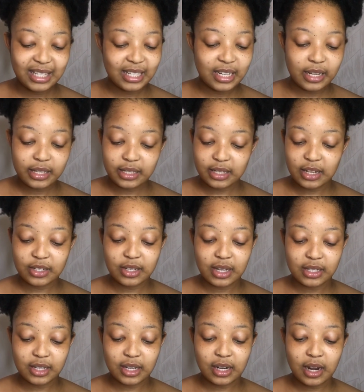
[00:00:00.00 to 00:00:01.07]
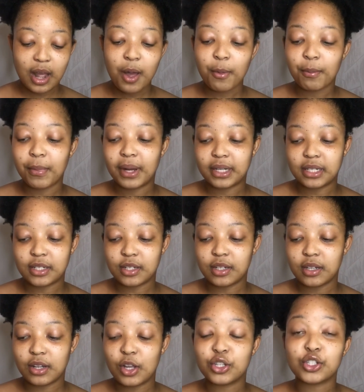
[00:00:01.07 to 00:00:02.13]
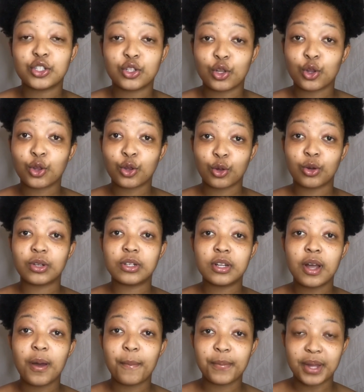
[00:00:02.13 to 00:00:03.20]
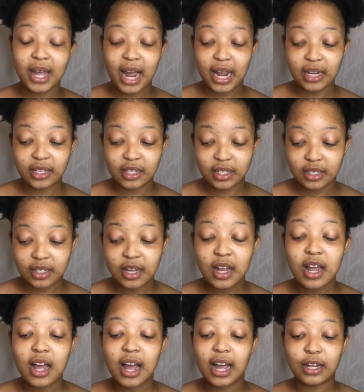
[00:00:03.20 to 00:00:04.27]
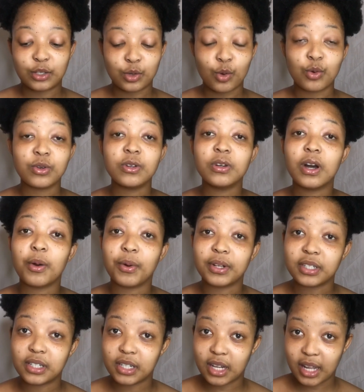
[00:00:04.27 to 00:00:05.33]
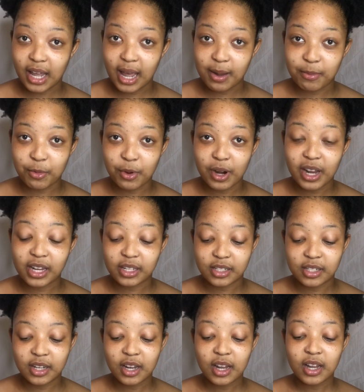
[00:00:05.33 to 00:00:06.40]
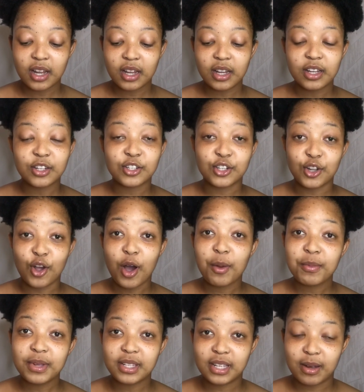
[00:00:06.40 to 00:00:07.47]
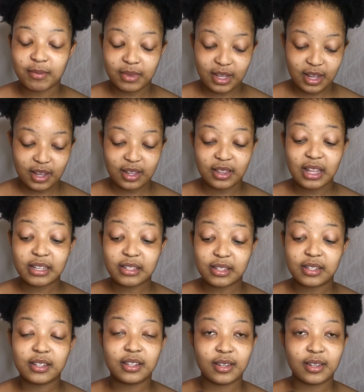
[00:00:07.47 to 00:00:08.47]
a lesser charger. But it's the thought behind it. I told her I wanted a camera and she got me something. That's